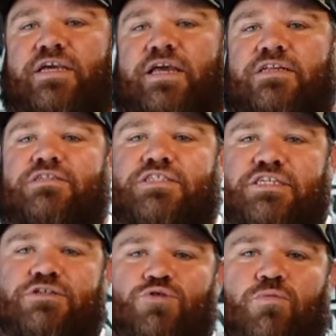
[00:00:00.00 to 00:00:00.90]
in
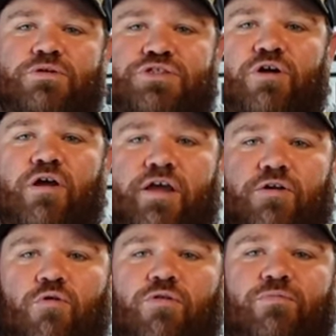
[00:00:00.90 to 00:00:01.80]
central Missouri and
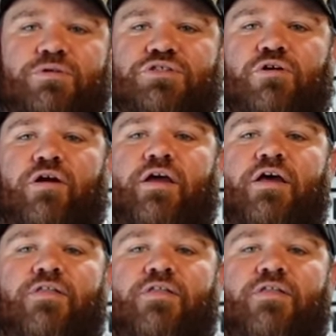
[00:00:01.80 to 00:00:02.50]
northern Missouri